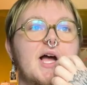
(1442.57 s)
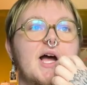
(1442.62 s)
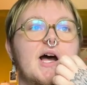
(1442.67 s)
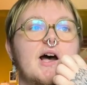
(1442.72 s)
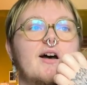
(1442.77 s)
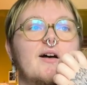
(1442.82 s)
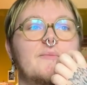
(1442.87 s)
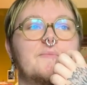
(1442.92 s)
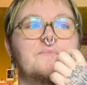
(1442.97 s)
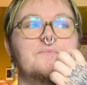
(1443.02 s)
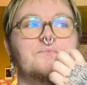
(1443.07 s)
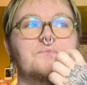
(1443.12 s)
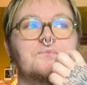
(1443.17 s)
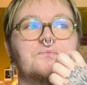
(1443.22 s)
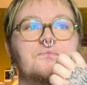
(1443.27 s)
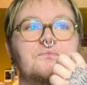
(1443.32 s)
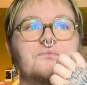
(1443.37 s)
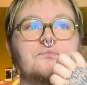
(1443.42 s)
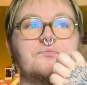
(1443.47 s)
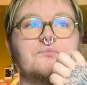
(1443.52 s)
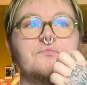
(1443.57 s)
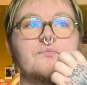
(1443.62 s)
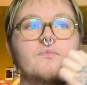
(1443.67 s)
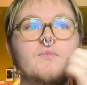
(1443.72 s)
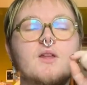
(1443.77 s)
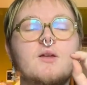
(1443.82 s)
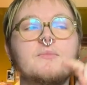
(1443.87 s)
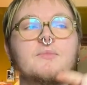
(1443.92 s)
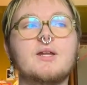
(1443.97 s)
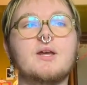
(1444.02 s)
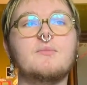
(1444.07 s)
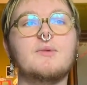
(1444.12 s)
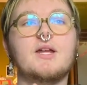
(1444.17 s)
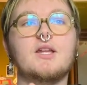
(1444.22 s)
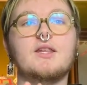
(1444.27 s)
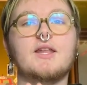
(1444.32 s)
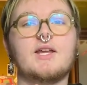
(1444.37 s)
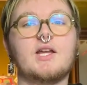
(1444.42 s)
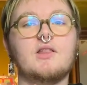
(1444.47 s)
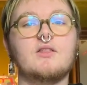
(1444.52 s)
Um, but I
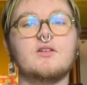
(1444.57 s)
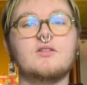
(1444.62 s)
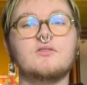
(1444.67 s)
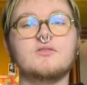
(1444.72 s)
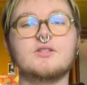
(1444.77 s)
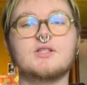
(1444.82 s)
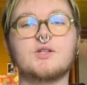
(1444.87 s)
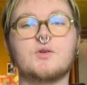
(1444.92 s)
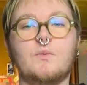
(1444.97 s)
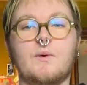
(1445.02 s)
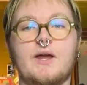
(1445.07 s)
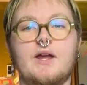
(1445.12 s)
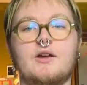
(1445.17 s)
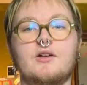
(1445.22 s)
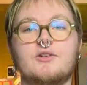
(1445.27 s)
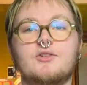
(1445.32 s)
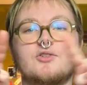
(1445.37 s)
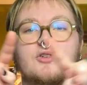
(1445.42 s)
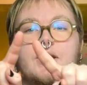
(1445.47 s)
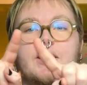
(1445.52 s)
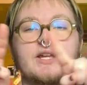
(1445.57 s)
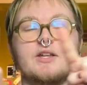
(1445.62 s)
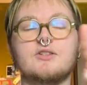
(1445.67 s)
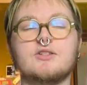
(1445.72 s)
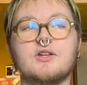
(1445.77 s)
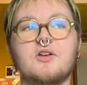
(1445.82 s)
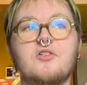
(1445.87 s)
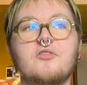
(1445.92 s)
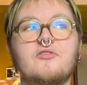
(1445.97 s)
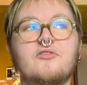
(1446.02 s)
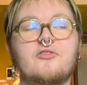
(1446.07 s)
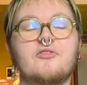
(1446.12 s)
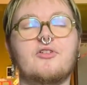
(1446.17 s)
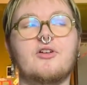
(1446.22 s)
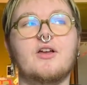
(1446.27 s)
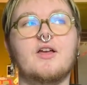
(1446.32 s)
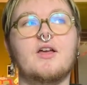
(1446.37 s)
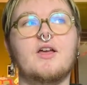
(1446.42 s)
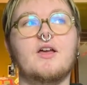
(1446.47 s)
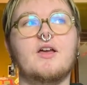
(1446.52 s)
made like a little square trinket shelf,
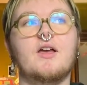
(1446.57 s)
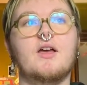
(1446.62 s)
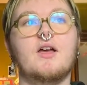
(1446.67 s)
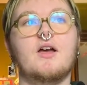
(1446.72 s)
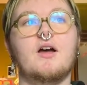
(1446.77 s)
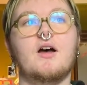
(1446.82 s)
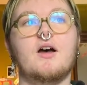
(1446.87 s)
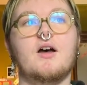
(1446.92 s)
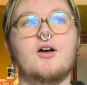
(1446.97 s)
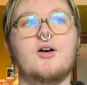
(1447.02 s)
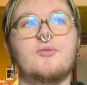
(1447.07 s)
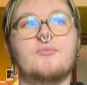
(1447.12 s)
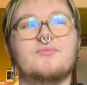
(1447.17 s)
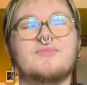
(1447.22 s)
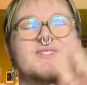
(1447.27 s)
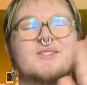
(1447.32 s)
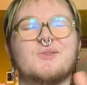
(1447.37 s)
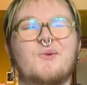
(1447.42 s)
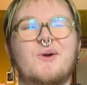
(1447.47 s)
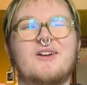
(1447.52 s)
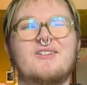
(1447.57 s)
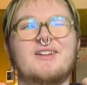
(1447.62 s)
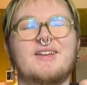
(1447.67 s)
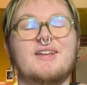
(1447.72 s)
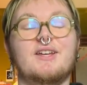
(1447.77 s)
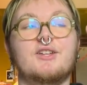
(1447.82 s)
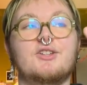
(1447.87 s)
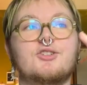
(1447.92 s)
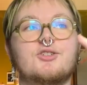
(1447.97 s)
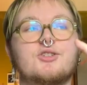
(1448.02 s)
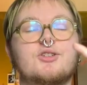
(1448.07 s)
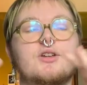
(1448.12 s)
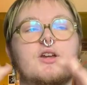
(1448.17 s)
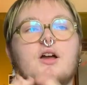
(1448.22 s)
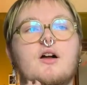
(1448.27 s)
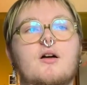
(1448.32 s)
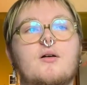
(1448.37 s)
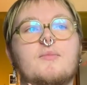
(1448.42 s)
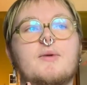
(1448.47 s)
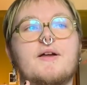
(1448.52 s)
squared-ish,
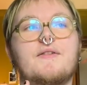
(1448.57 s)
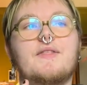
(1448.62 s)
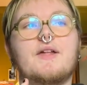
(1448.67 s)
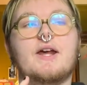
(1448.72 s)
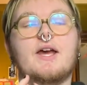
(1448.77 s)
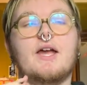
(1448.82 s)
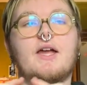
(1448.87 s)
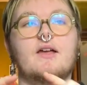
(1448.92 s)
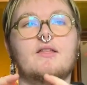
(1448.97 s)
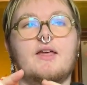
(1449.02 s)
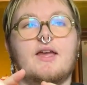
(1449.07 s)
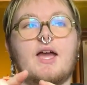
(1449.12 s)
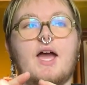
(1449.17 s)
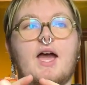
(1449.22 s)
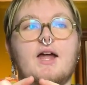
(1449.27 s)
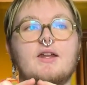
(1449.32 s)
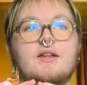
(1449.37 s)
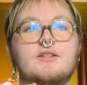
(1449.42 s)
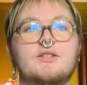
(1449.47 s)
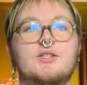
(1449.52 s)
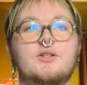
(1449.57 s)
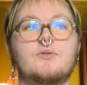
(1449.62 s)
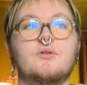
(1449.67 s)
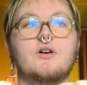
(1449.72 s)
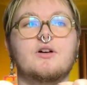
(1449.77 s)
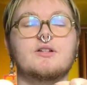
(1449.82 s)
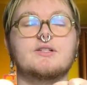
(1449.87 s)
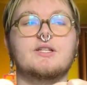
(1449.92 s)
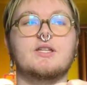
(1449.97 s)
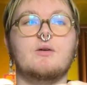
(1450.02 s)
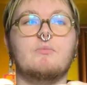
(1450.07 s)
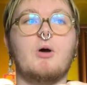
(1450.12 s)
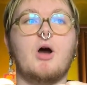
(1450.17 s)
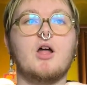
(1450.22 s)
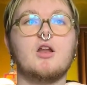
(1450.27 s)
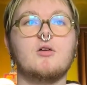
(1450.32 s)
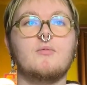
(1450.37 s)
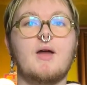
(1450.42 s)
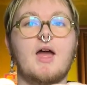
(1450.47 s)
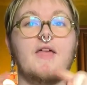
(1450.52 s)
and then I like added 2 hooks to the
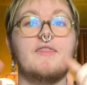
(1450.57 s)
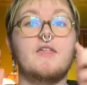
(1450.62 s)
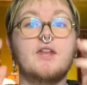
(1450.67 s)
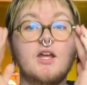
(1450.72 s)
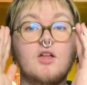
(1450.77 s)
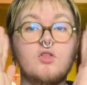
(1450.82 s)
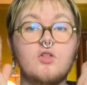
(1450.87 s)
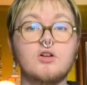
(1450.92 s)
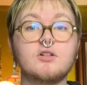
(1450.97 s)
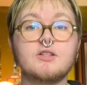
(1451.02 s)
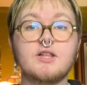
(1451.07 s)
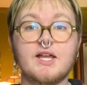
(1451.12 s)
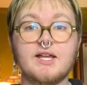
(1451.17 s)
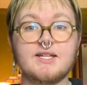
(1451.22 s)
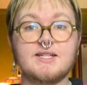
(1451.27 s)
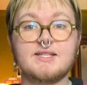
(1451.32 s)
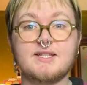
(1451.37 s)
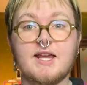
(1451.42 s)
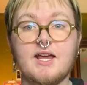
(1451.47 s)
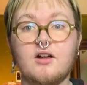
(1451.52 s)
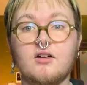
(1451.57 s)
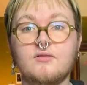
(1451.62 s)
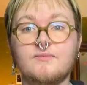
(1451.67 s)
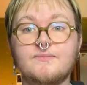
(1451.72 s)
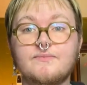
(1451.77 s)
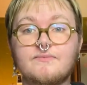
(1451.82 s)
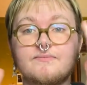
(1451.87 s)
bottom, and then it looked like a snail.